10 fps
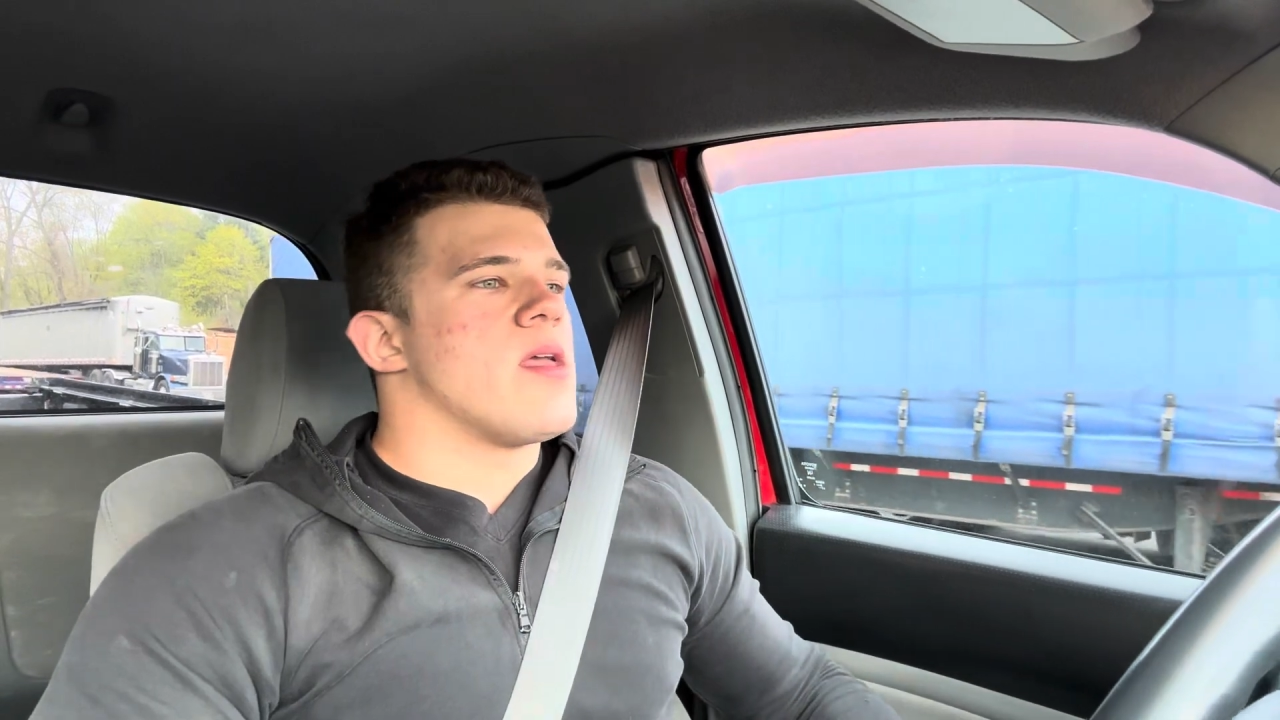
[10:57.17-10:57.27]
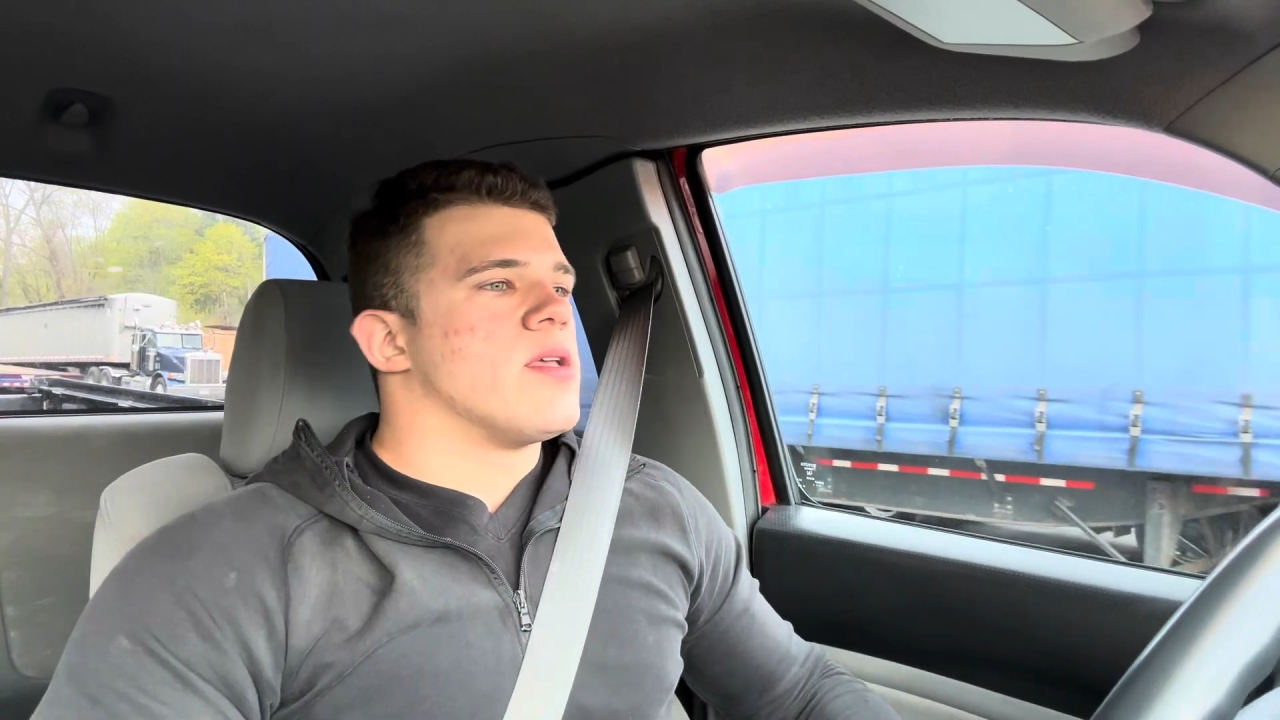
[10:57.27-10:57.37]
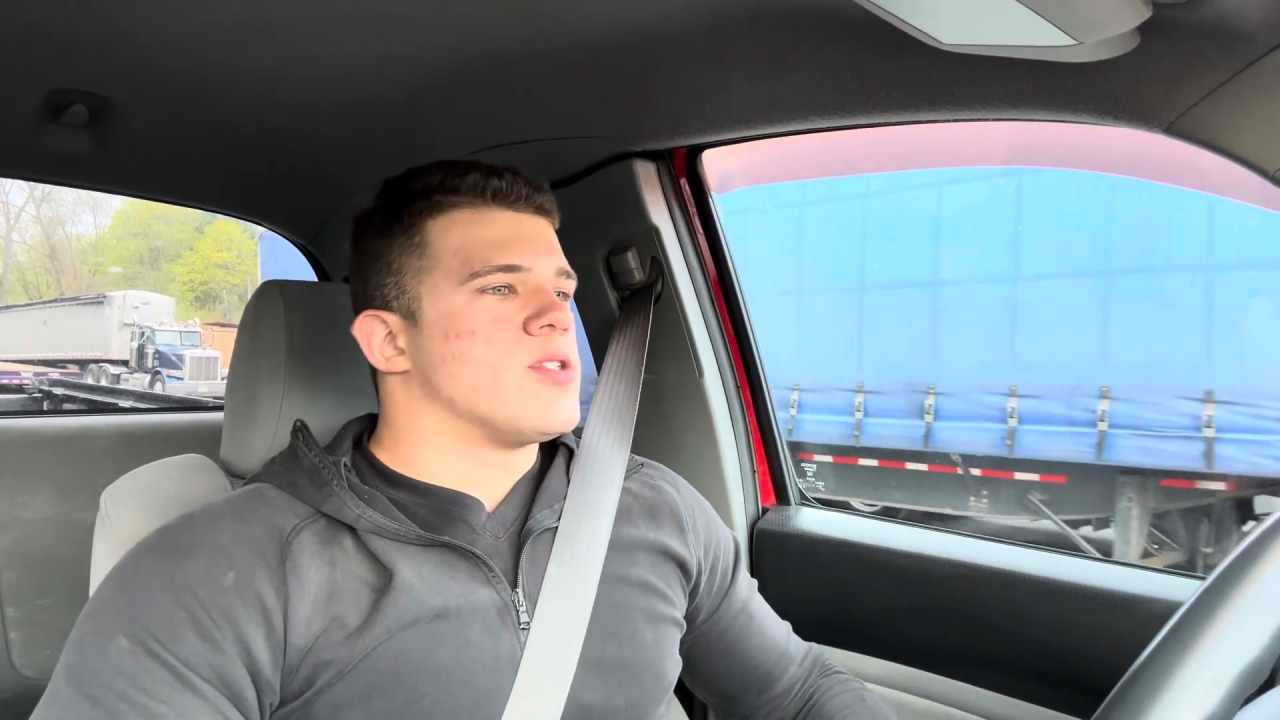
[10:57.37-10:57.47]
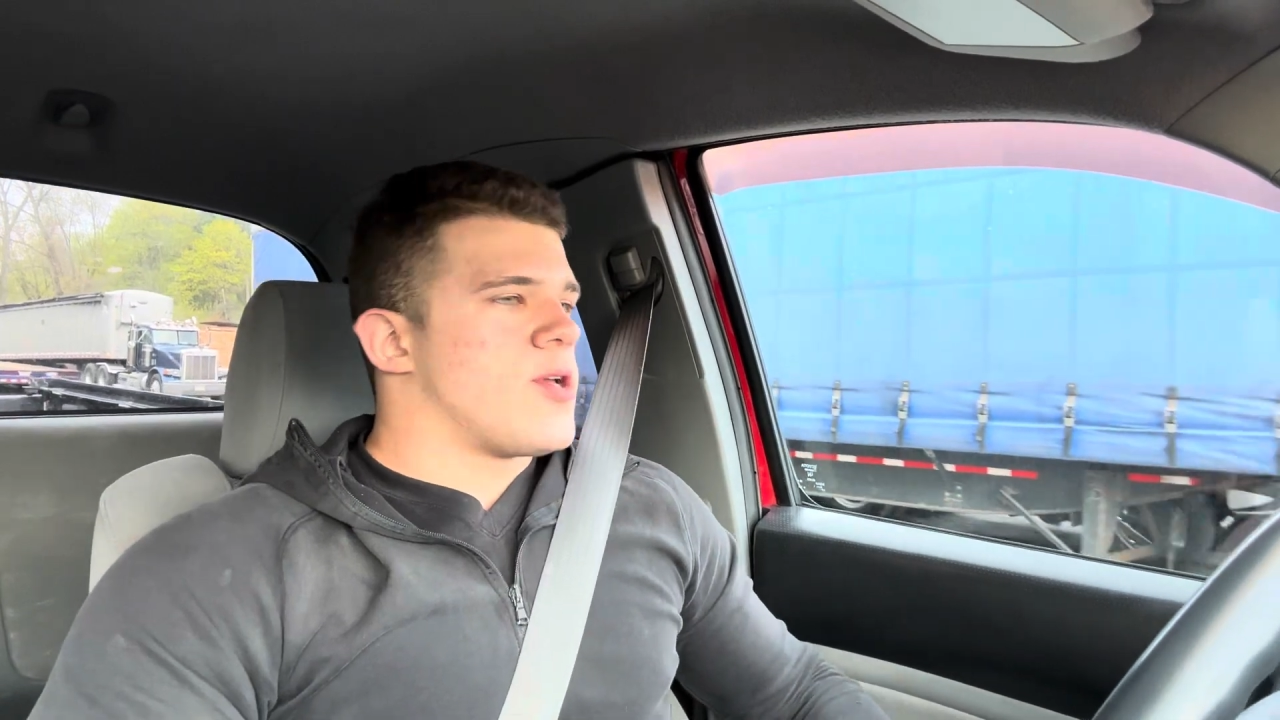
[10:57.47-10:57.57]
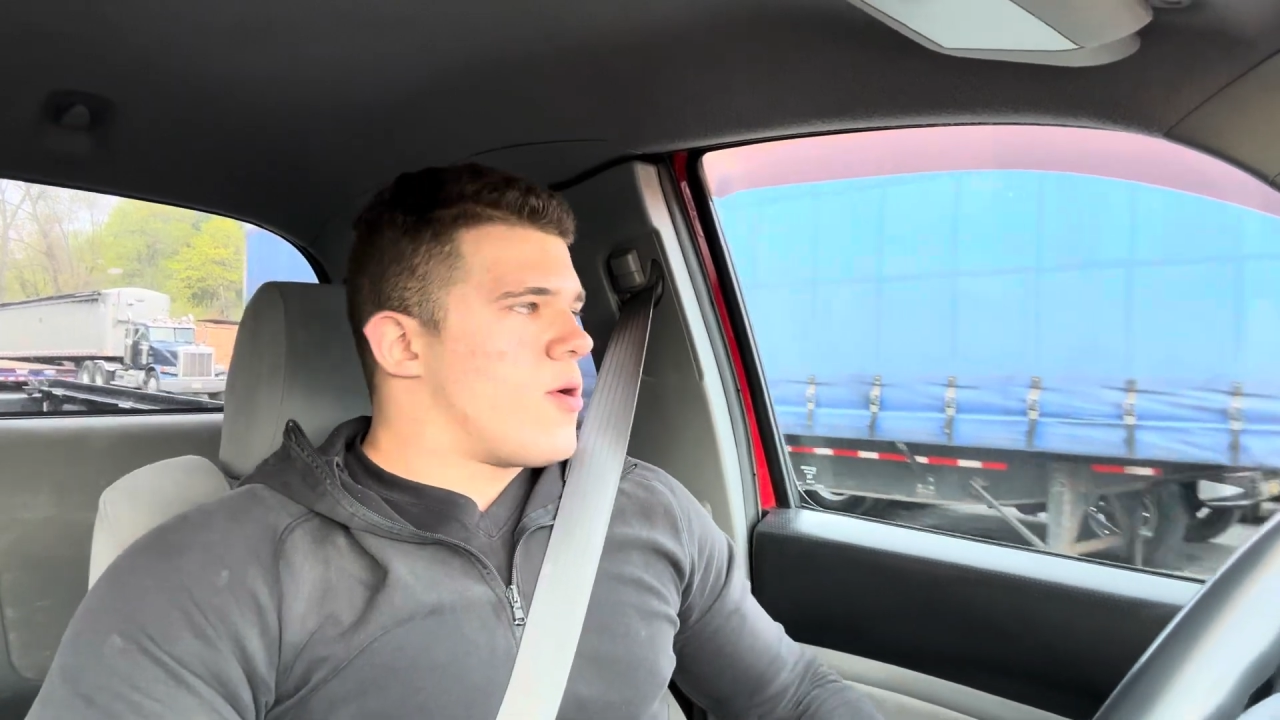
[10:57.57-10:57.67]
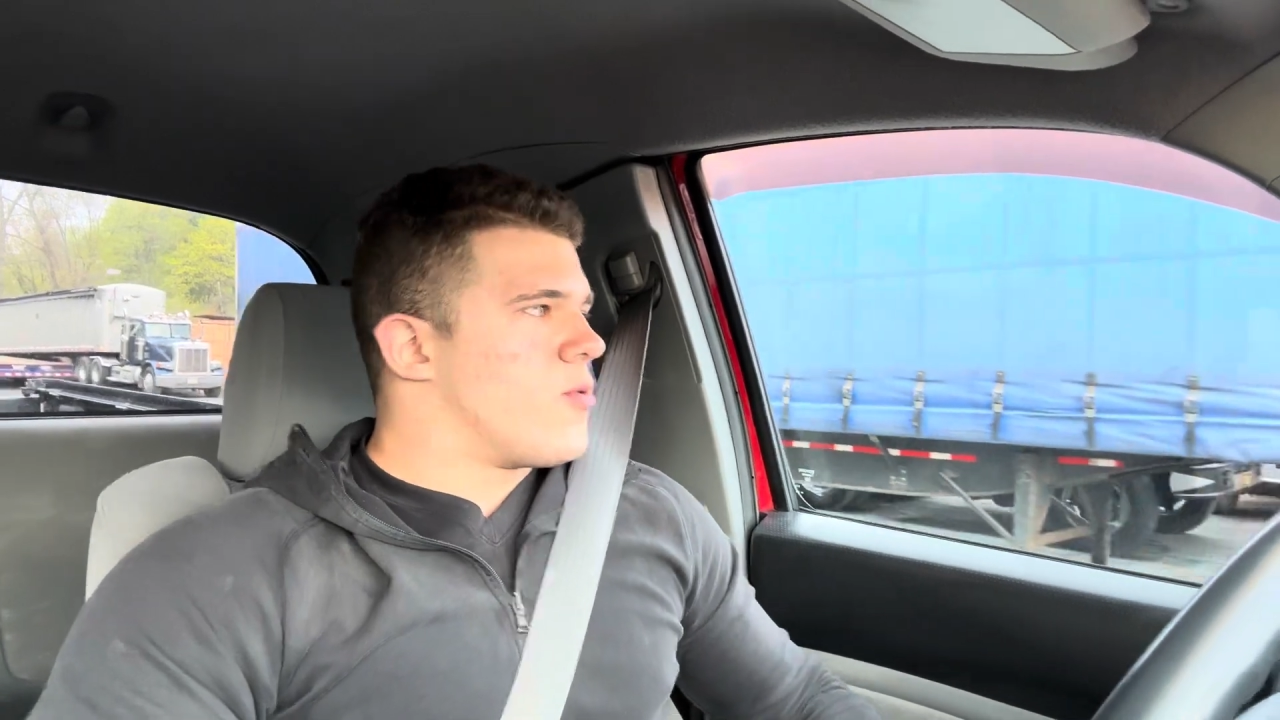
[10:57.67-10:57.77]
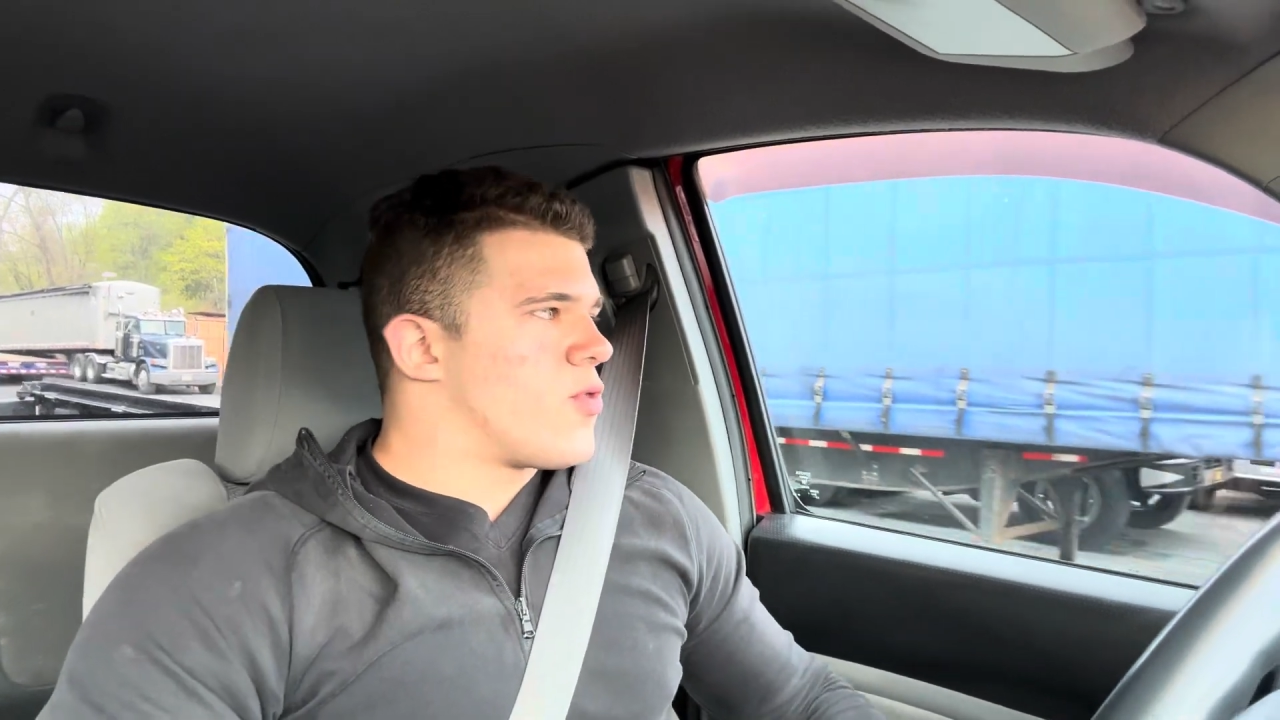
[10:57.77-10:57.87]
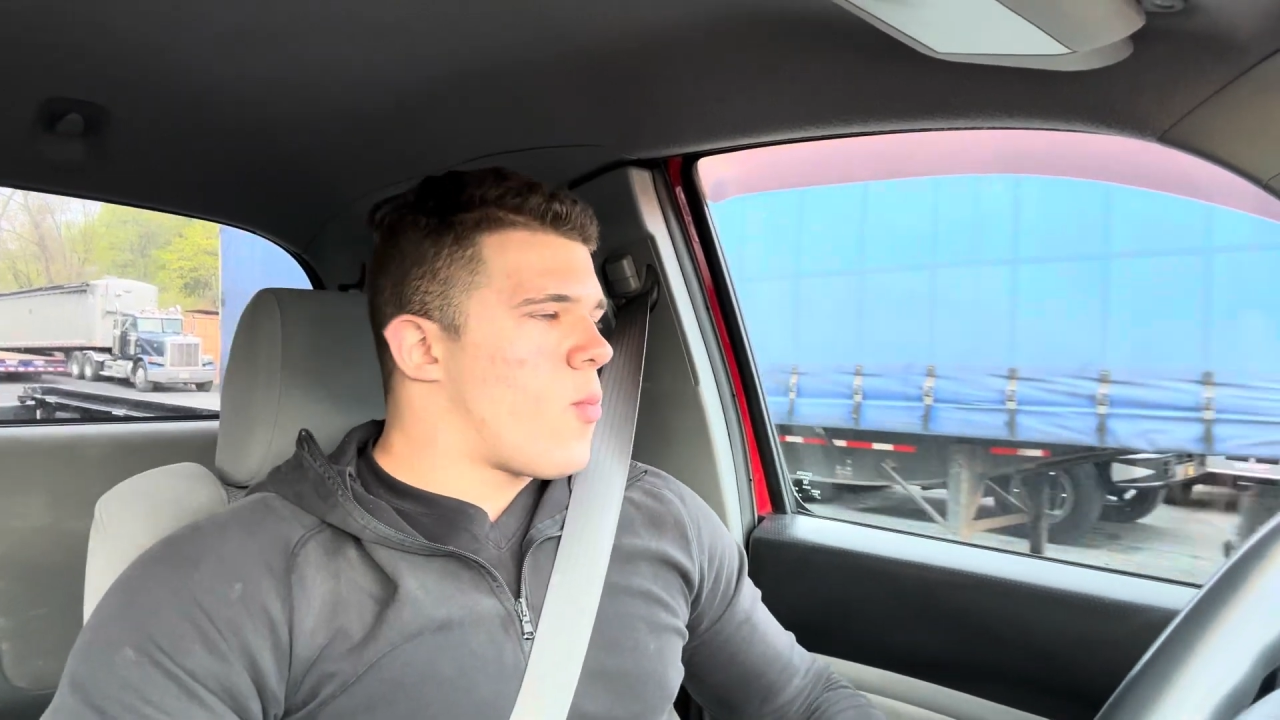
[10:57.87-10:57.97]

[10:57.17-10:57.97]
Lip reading: So the